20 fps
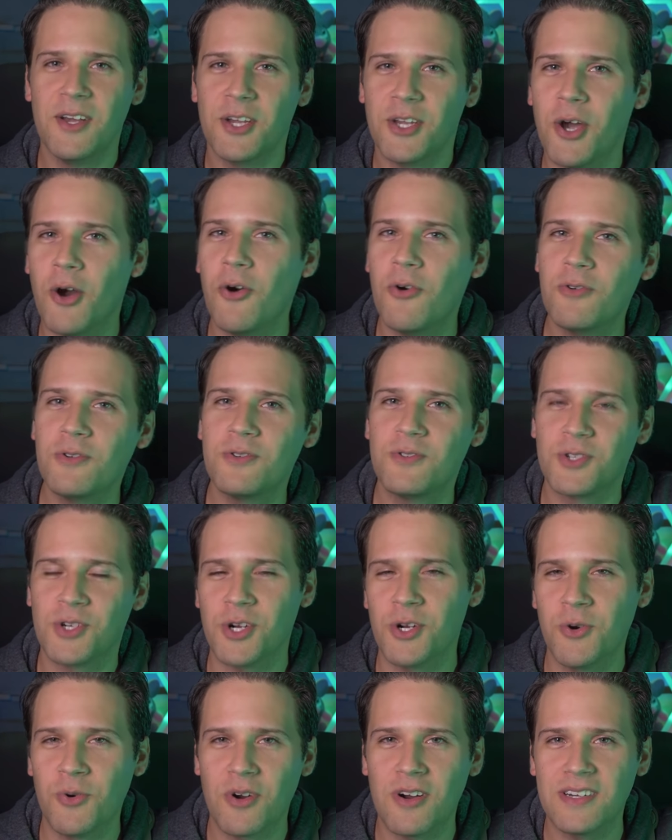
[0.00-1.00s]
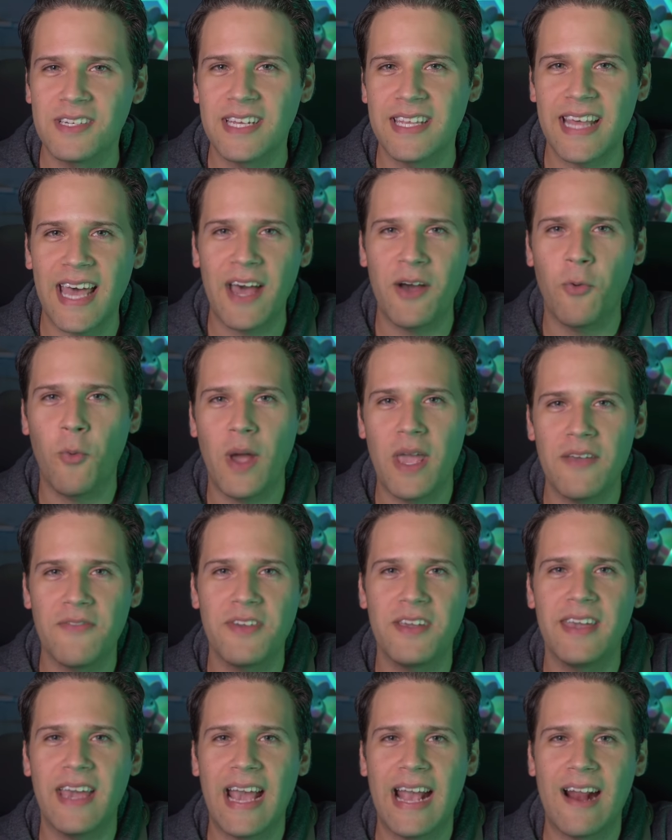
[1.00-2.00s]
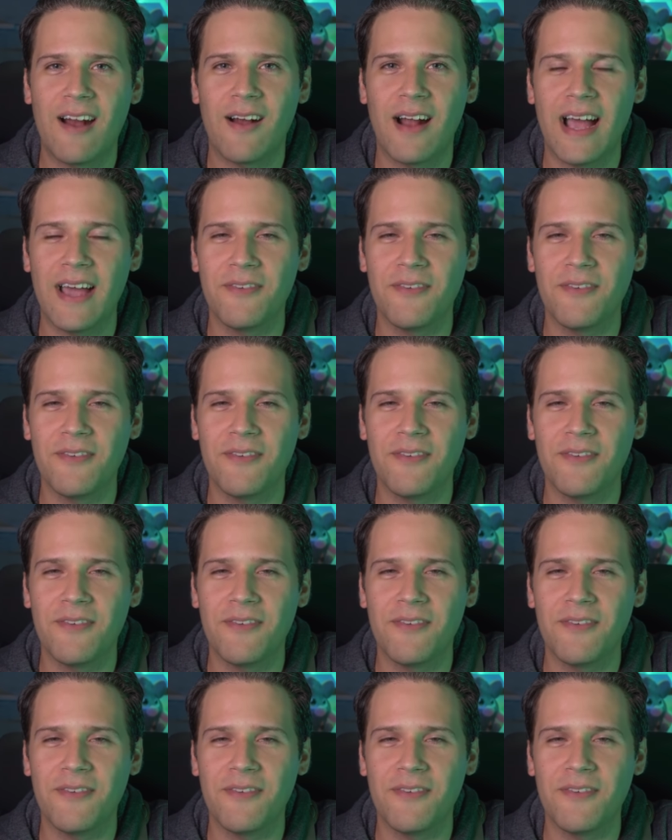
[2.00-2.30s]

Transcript: go truer to that wavy hair.